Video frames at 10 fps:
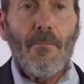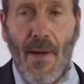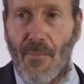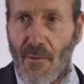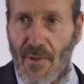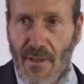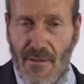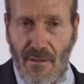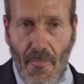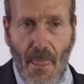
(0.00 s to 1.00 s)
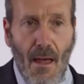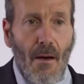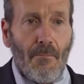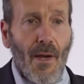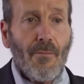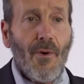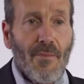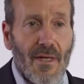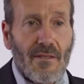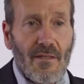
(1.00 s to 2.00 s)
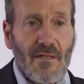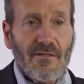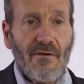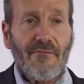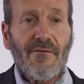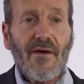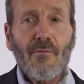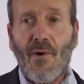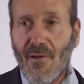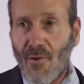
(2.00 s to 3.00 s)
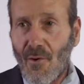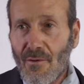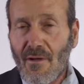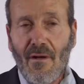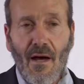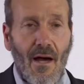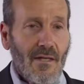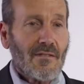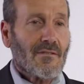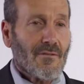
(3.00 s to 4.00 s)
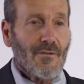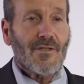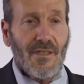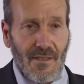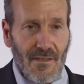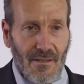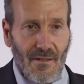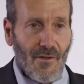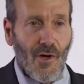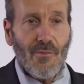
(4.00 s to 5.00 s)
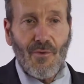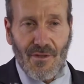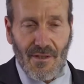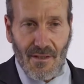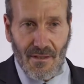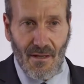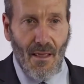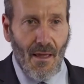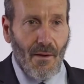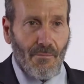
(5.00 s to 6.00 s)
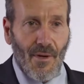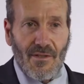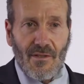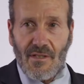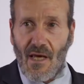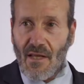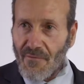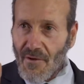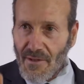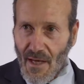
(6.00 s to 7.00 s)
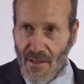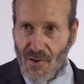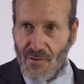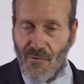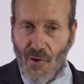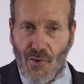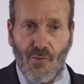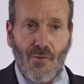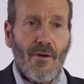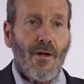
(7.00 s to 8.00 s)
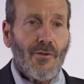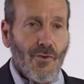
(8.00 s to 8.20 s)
peppermint. Peppermint is very well known as a tea, a herbal tea. But the advantage for you to